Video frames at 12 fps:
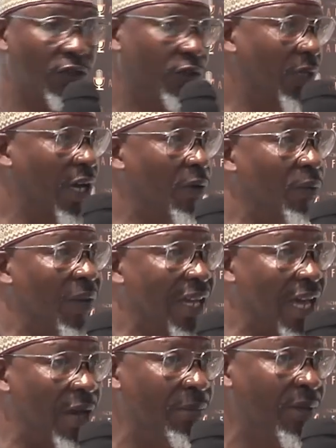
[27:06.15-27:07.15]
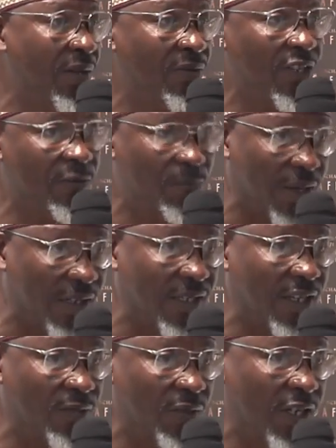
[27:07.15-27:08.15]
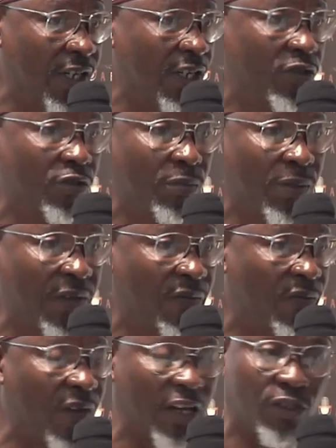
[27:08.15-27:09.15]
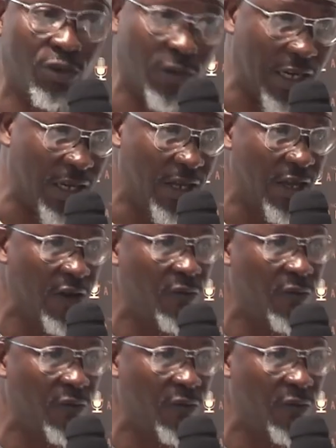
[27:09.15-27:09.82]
so that we can be respected. We need to be factual.